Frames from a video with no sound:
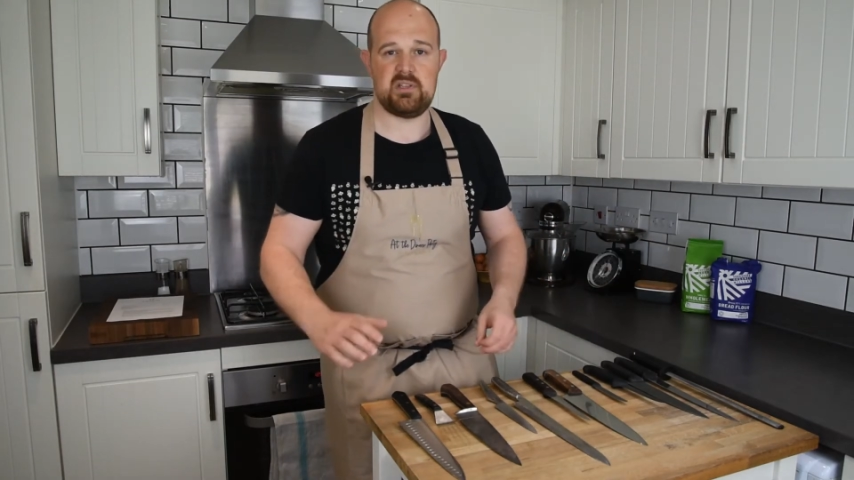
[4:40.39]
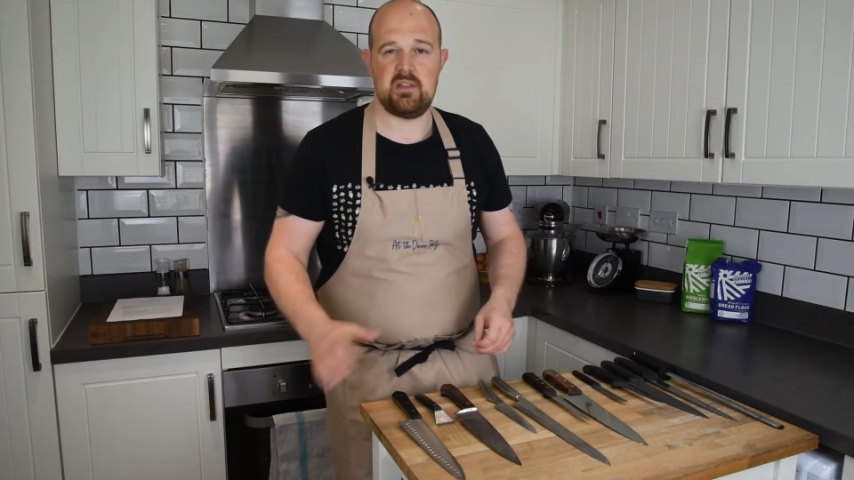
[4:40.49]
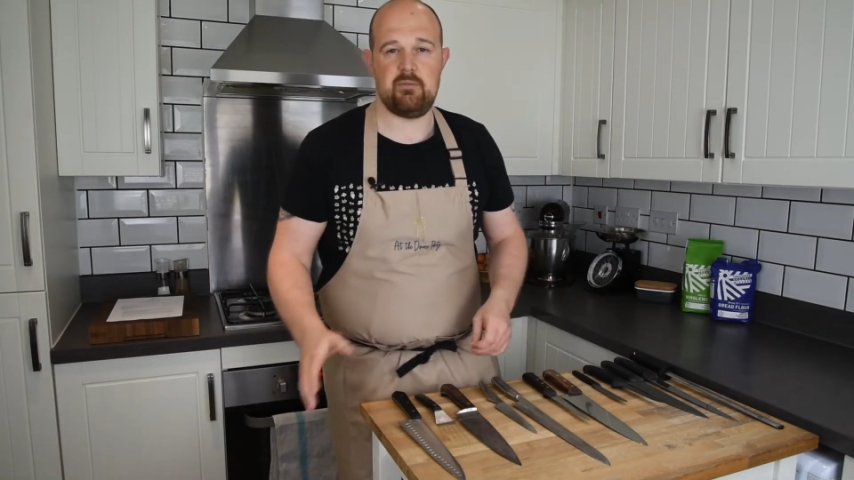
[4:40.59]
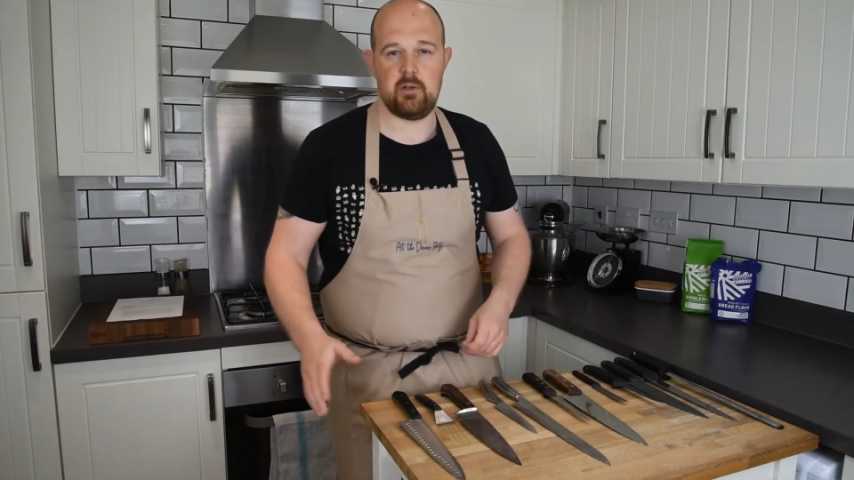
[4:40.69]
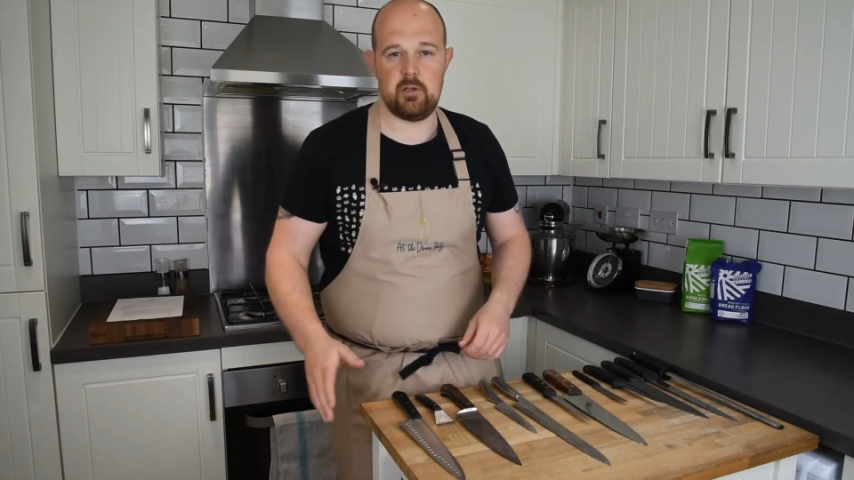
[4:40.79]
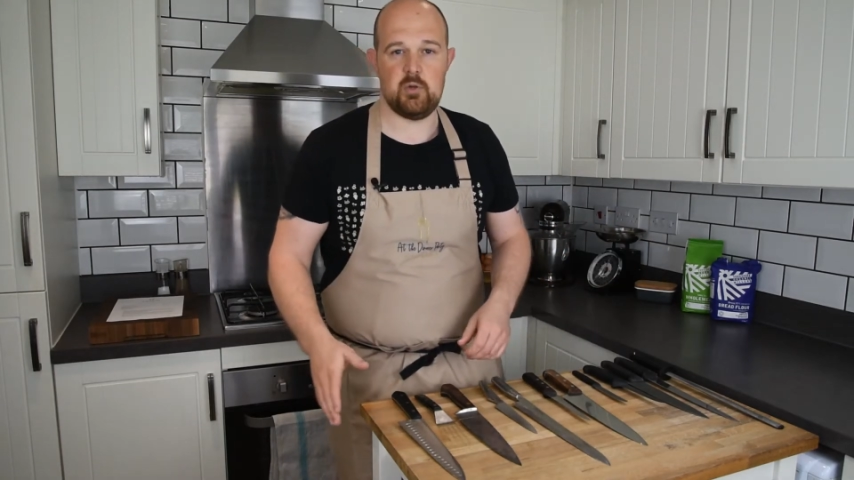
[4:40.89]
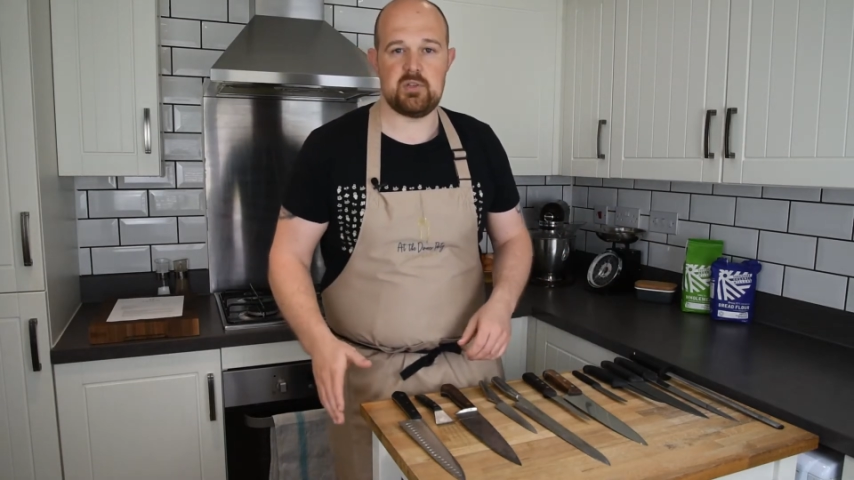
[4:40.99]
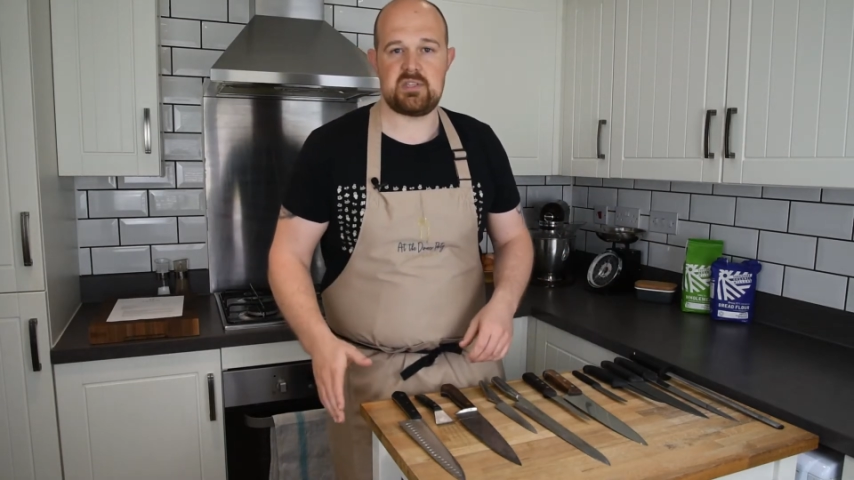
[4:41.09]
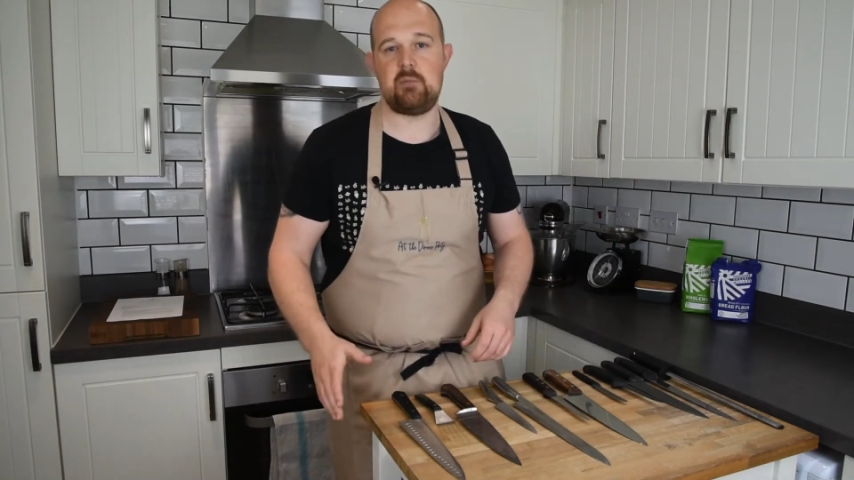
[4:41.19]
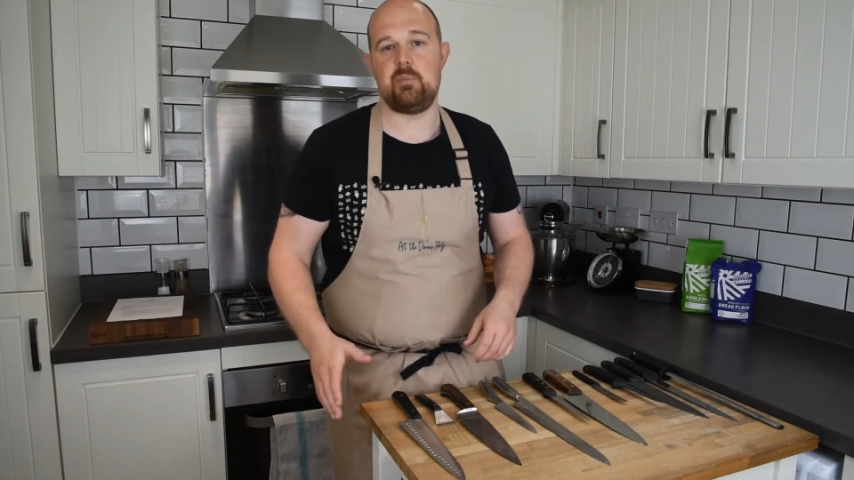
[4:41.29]
never going to use
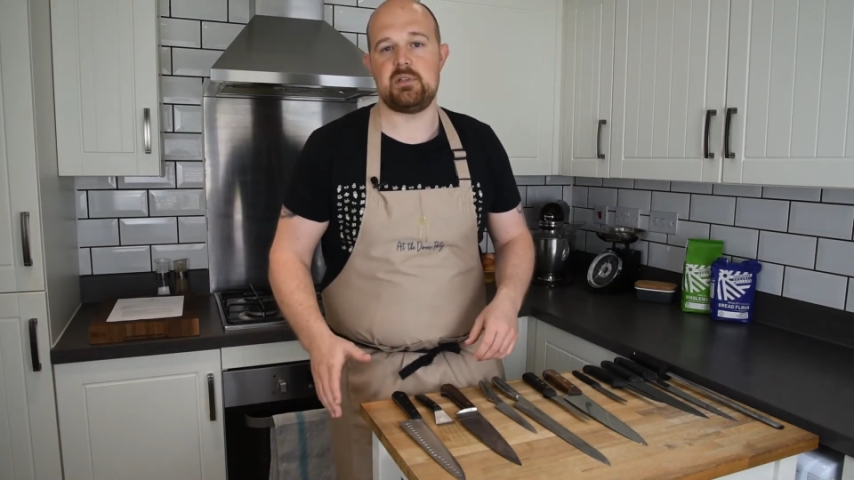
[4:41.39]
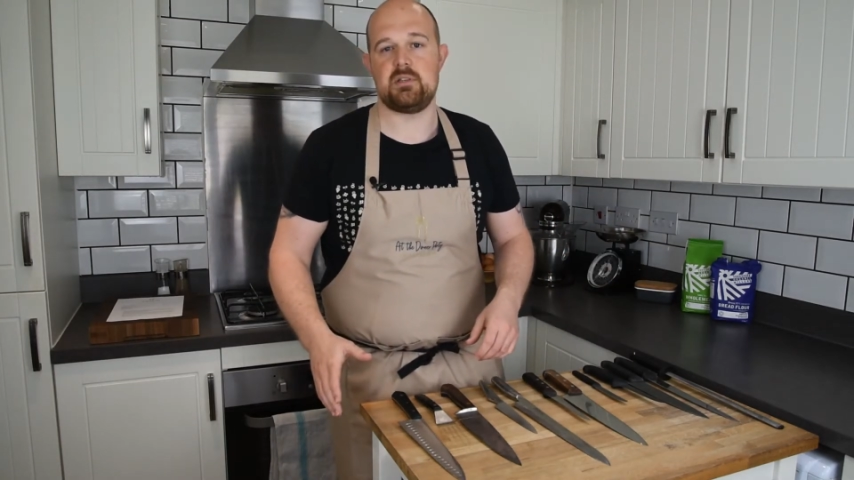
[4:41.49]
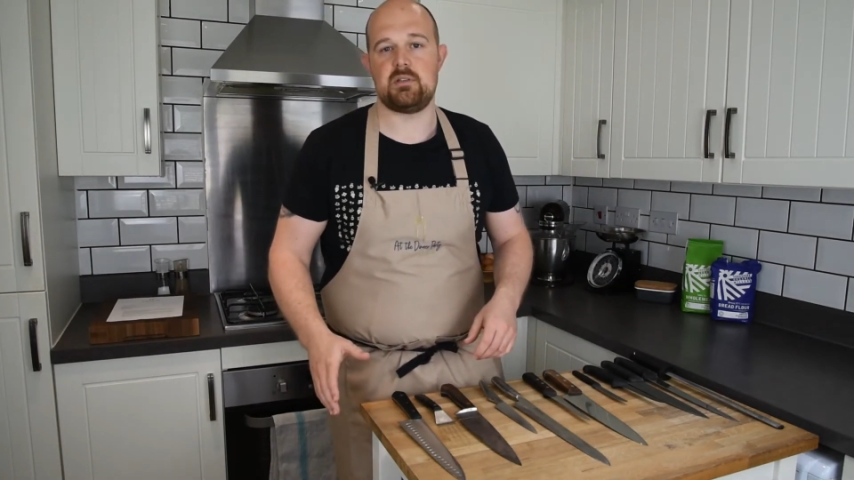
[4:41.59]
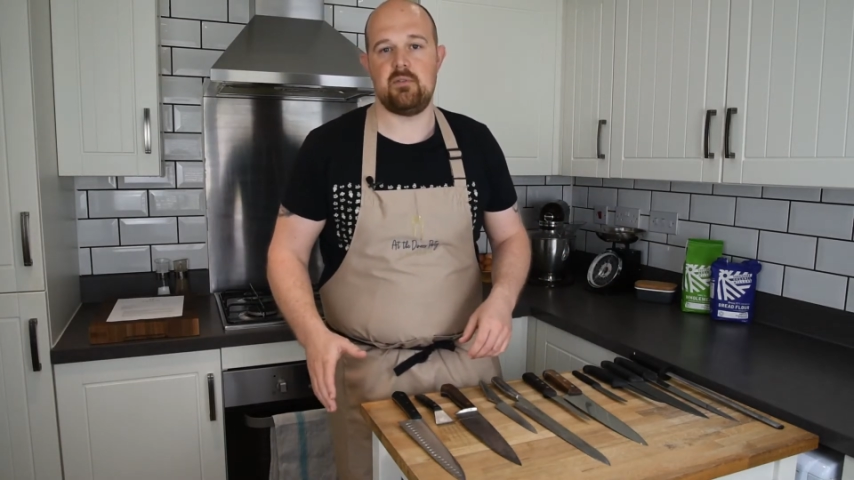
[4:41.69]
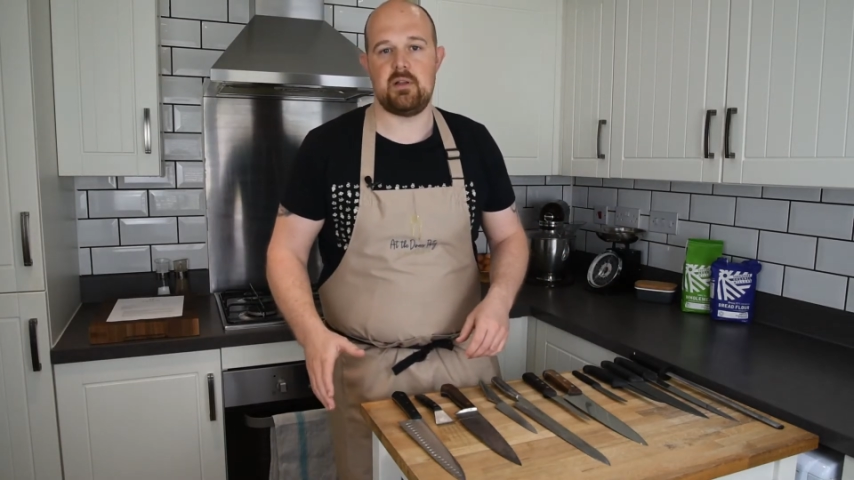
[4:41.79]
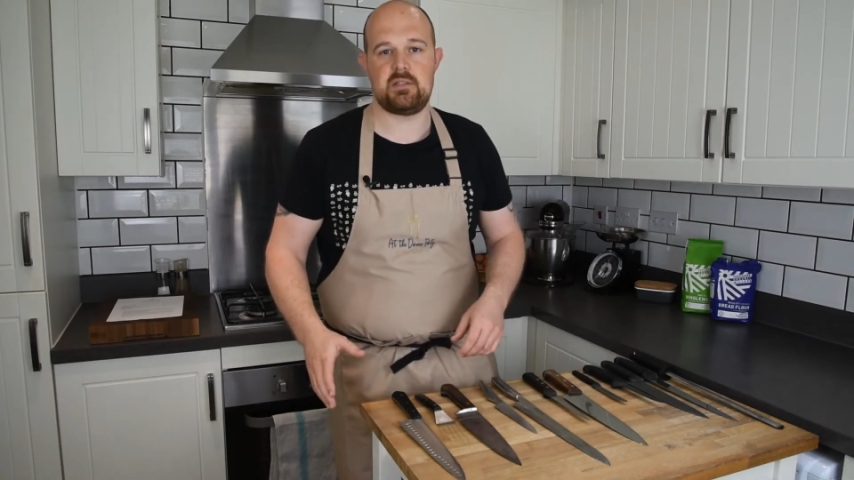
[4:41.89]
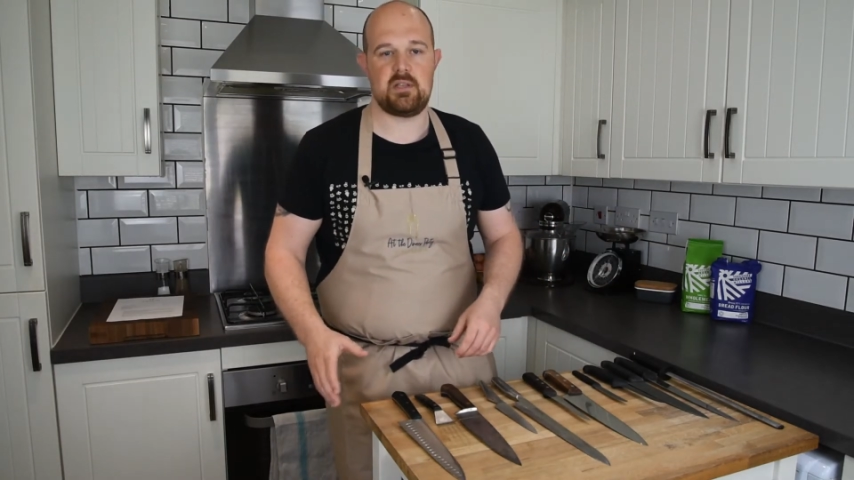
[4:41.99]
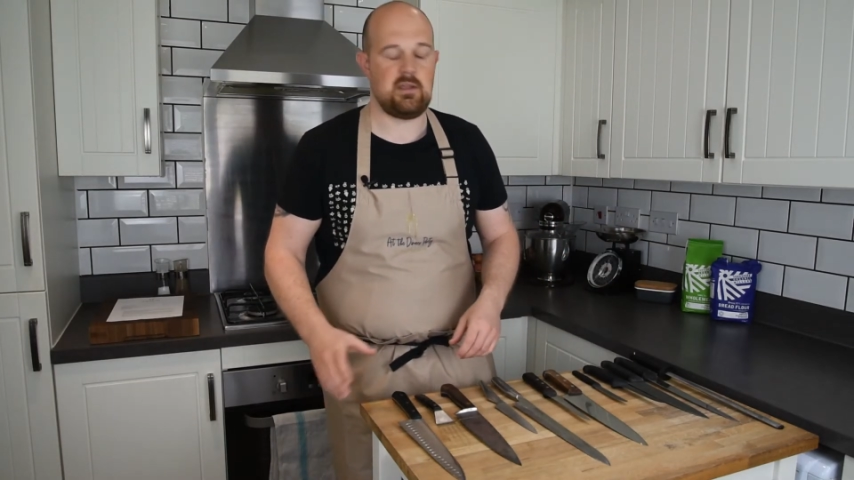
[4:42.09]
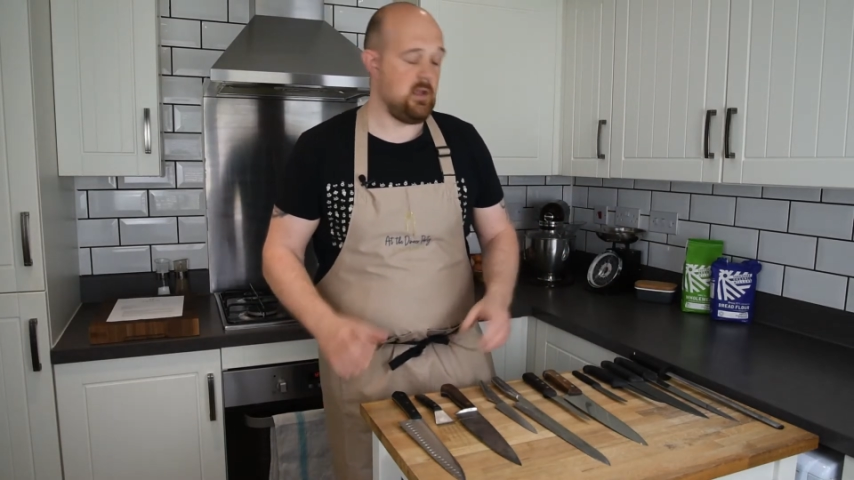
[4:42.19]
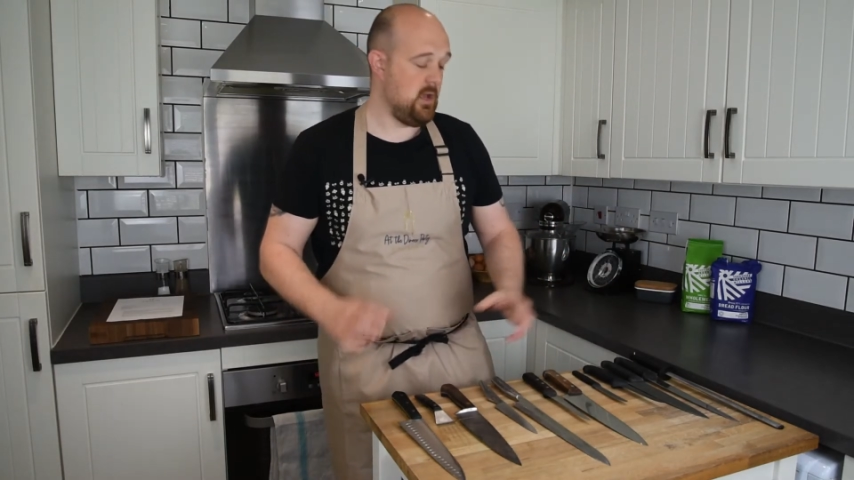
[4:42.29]
10 pieces of that set.